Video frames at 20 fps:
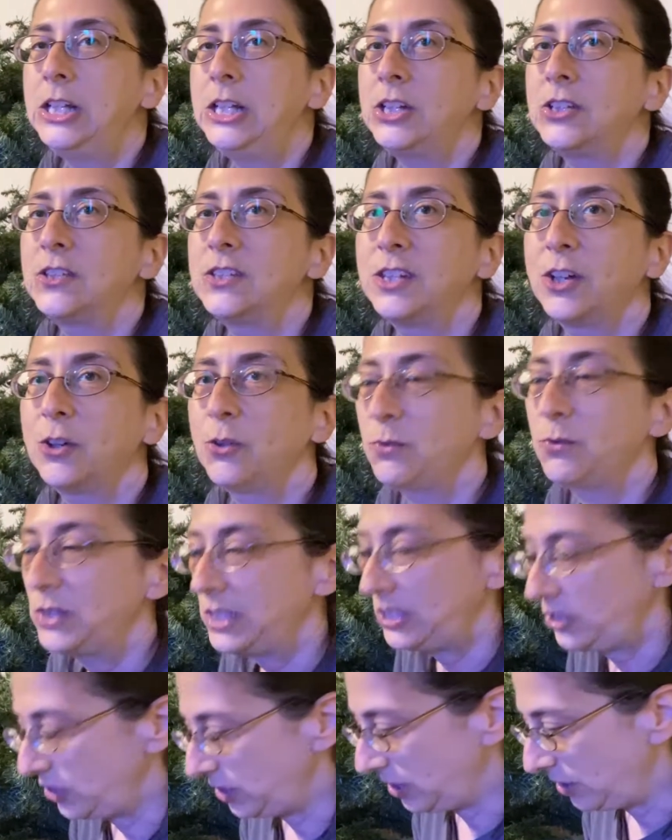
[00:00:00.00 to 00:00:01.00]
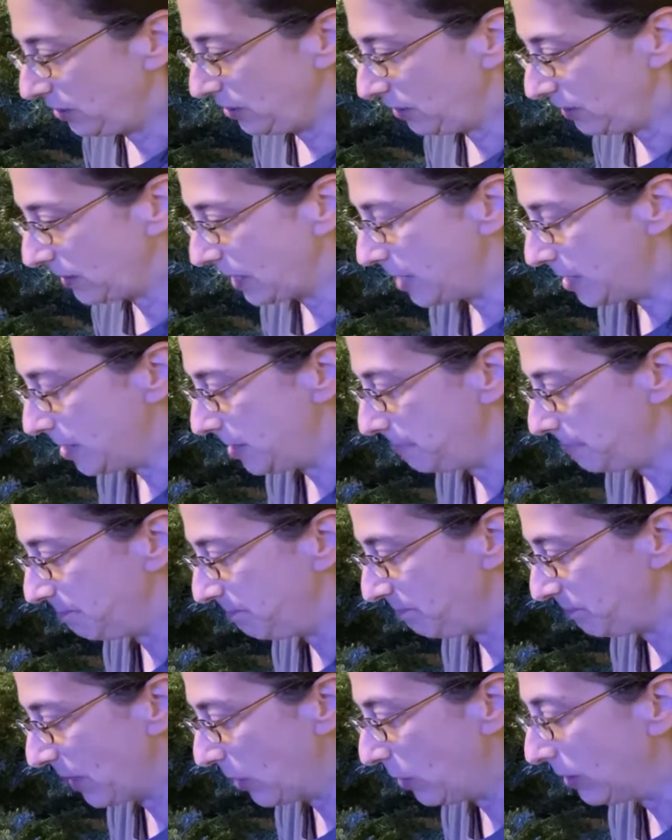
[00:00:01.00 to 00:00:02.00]
So this year,
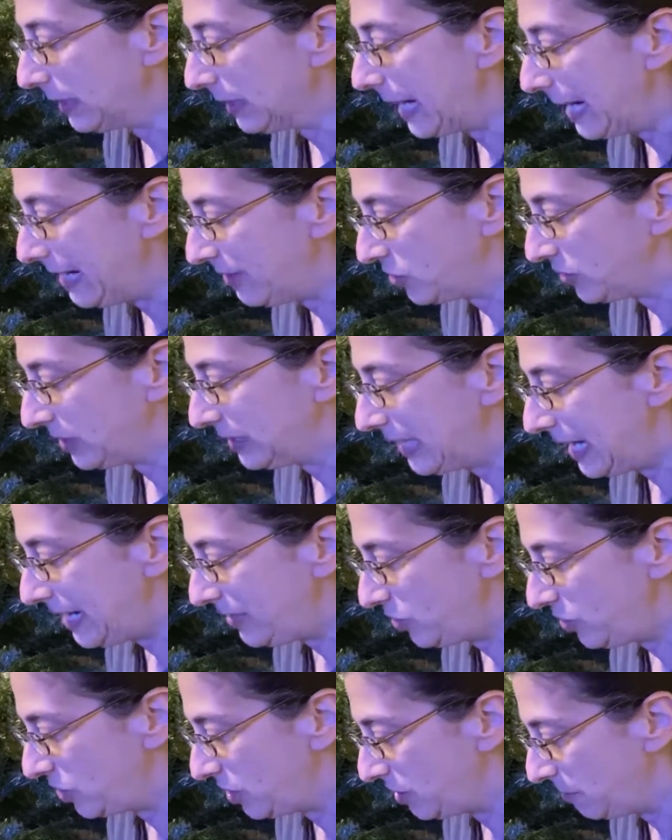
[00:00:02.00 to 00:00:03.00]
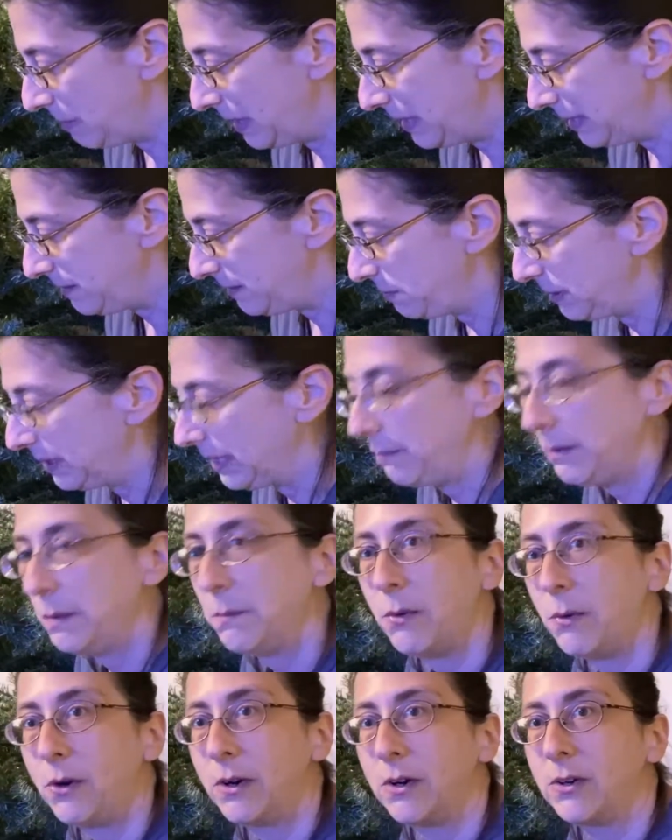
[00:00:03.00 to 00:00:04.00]
or actually last year, my husband let me
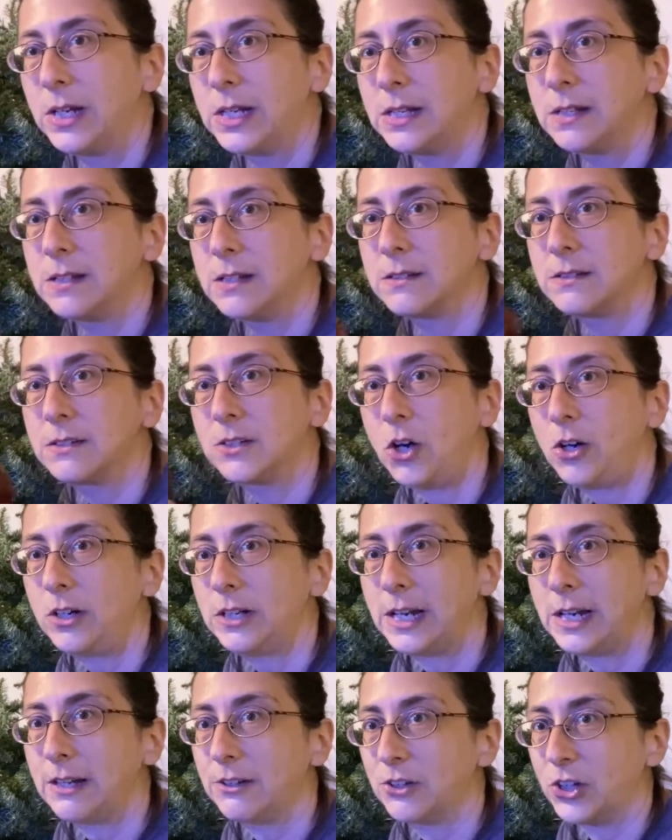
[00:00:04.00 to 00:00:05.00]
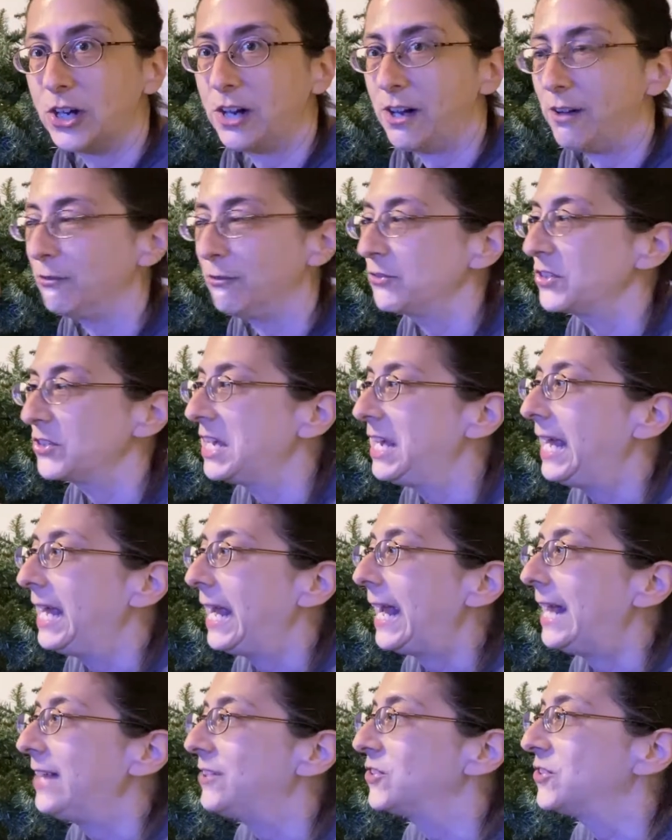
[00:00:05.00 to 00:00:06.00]
borrow his gardening gloves,
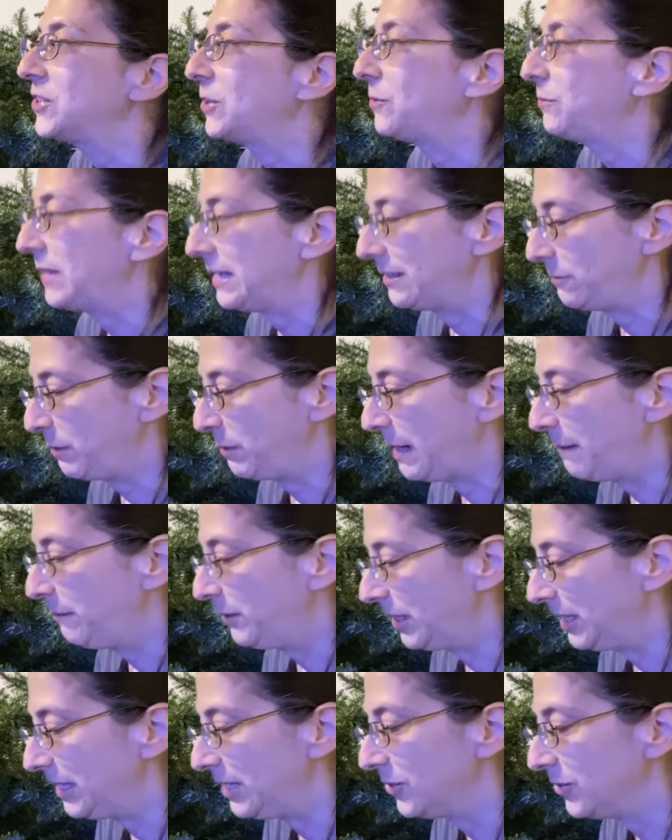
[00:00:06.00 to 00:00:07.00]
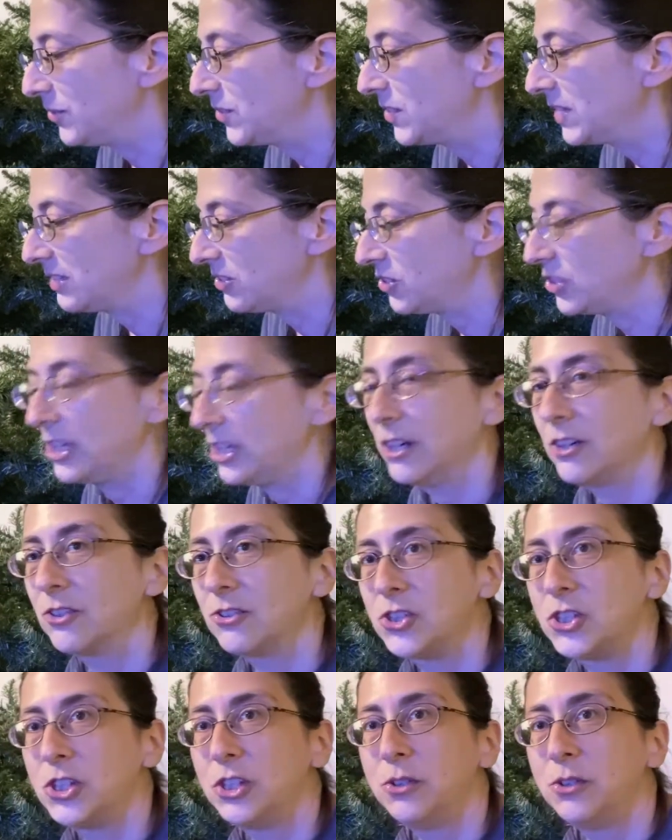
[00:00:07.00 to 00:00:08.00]
and so that's what I'm going to use this year
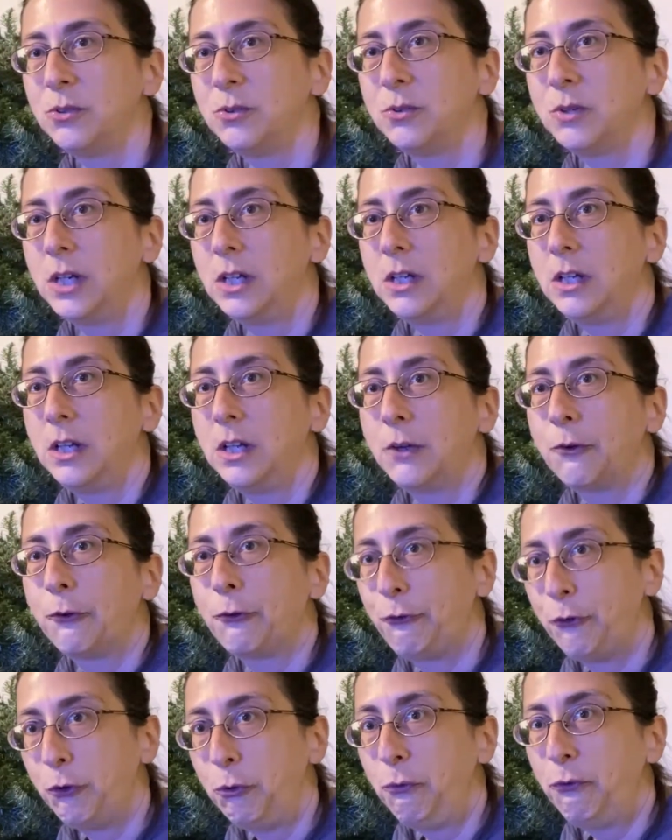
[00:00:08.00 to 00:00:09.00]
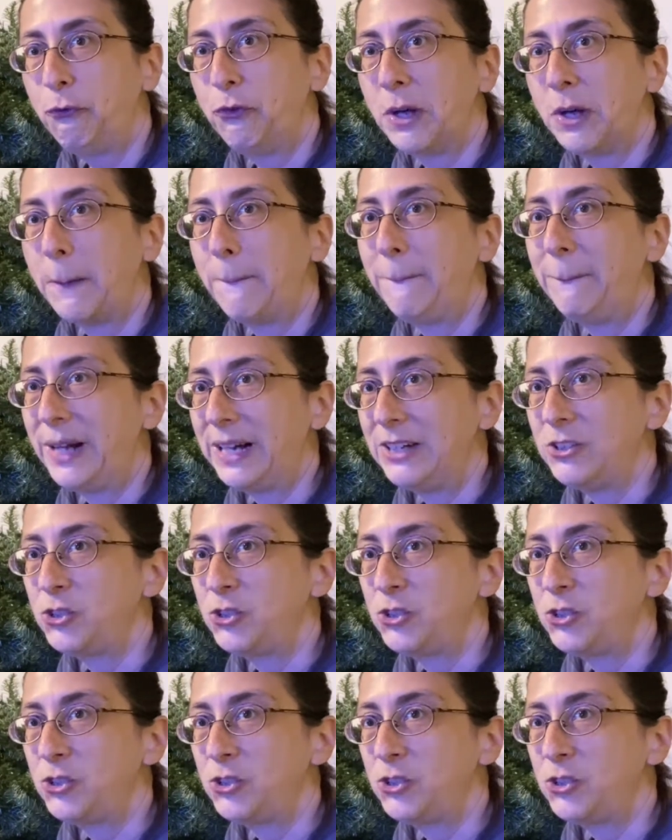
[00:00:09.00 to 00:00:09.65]
to foof my